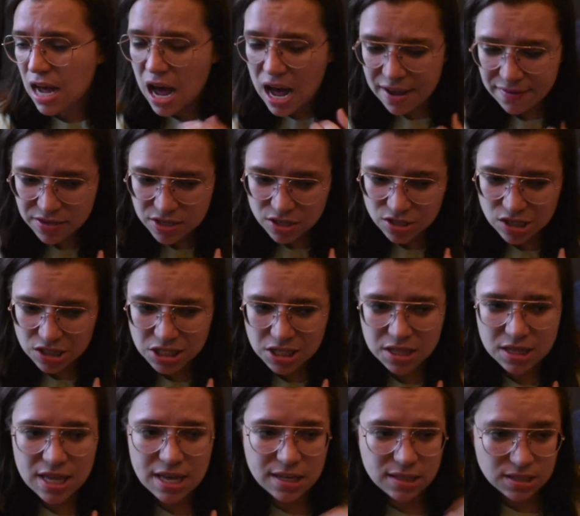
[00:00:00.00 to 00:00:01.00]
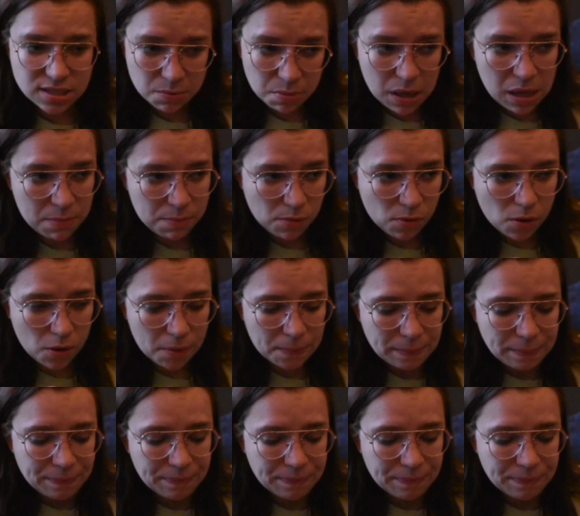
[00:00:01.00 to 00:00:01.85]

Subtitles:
I've suggested things to people.